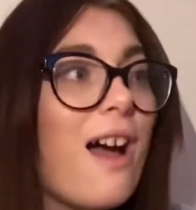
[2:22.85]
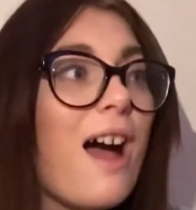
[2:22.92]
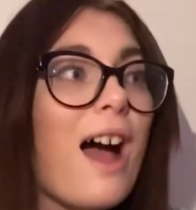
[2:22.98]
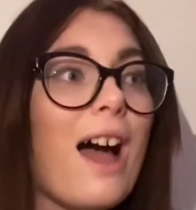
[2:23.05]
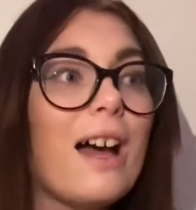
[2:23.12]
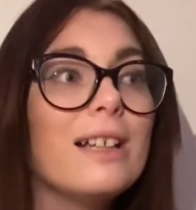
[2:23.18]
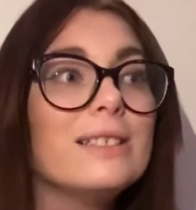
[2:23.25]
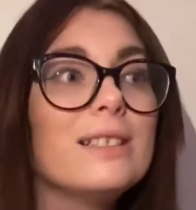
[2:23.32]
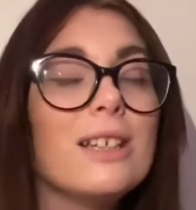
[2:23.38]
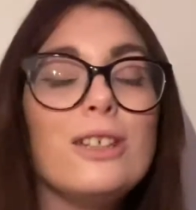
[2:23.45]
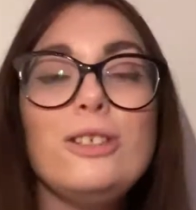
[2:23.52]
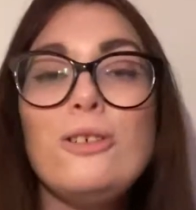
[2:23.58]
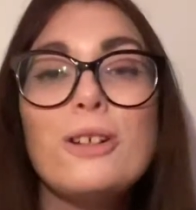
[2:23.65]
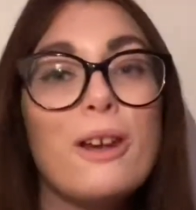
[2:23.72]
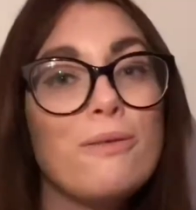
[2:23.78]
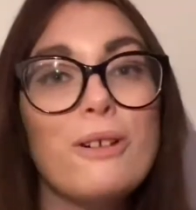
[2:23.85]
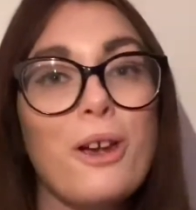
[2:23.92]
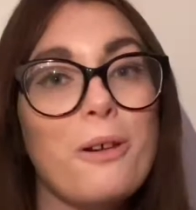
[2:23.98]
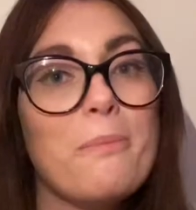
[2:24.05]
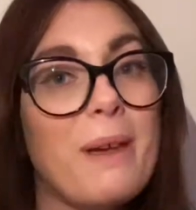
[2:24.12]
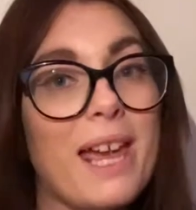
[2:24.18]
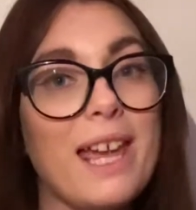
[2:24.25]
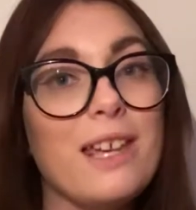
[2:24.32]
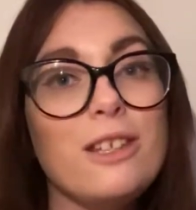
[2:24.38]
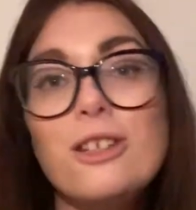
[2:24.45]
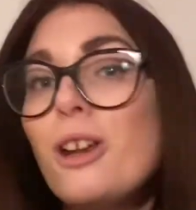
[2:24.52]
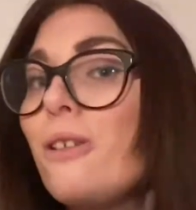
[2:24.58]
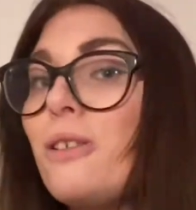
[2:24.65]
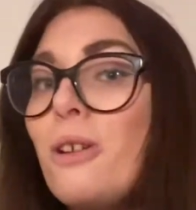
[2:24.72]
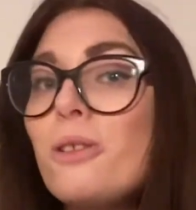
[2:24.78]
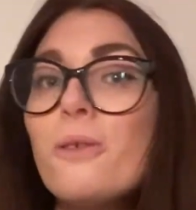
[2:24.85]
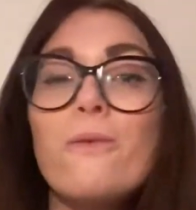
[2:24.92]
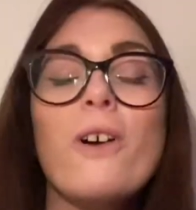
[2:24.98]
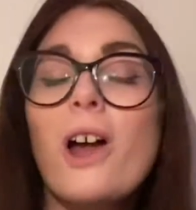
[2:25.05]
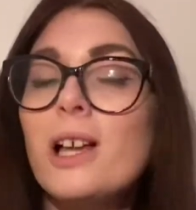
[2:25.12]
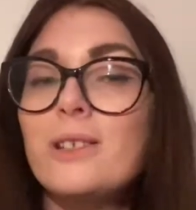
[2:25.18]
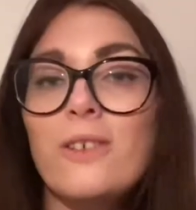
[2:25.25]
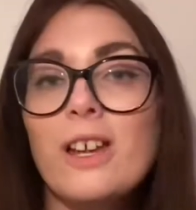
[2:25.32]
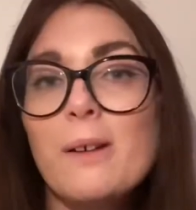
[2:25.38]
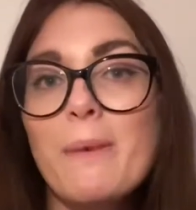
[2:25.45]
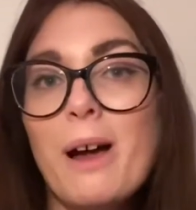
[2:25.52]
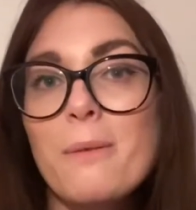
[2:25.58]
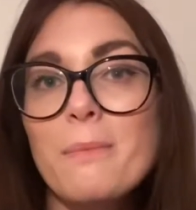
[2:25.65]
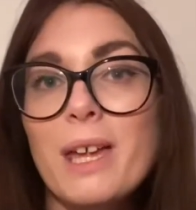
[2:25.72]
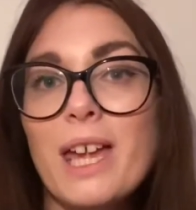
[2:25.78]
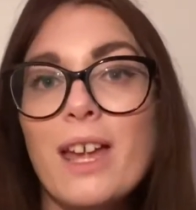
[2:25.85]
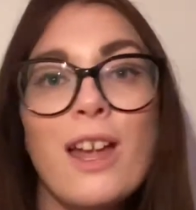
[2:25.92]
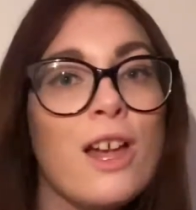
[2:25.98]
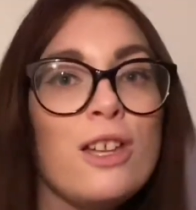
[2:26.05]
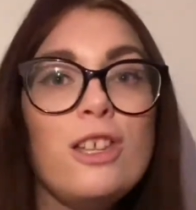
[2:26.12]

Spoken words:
and you don't know me. You don't know the first thing about me.